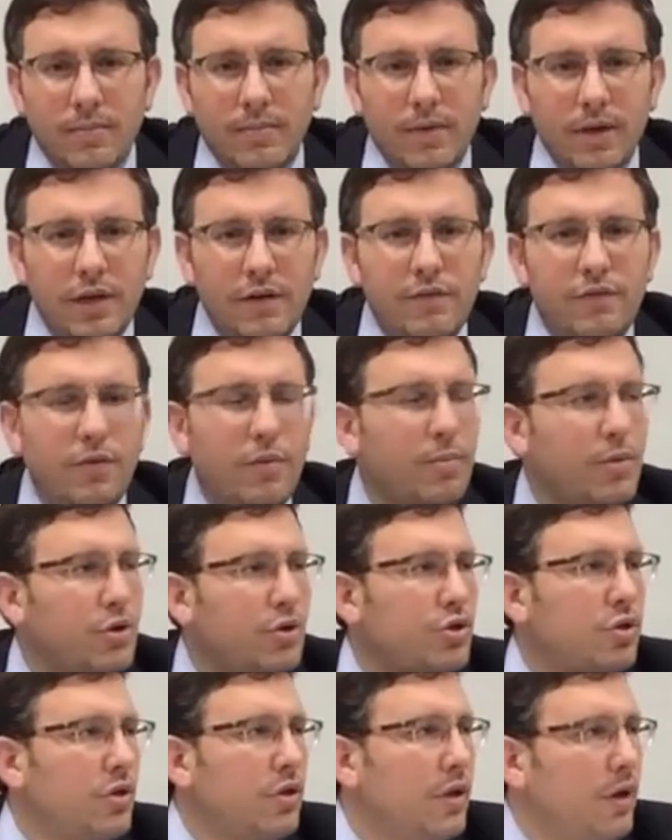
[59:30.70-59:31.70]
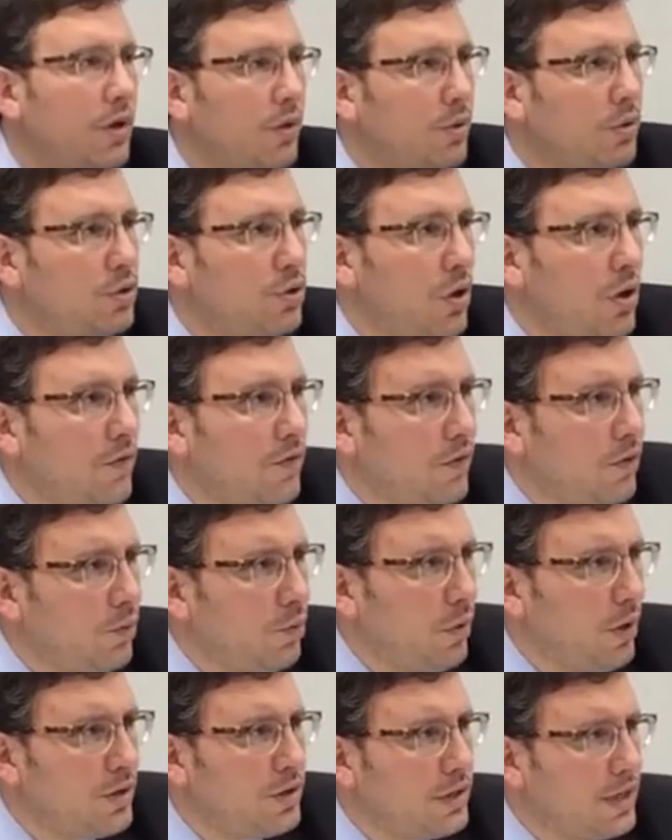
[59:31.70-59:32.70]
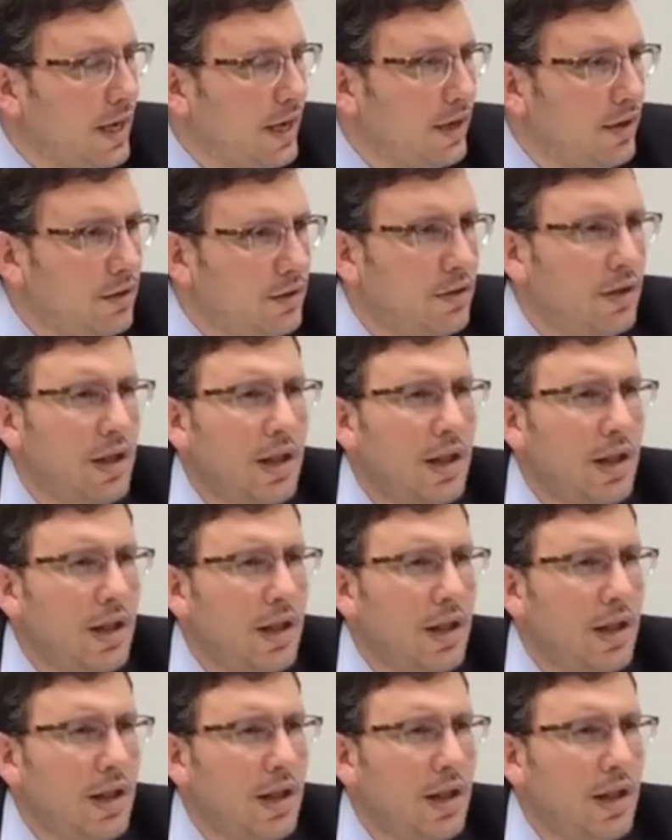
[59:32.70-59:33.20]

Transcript: infomercial here, we'll talk for 1 second.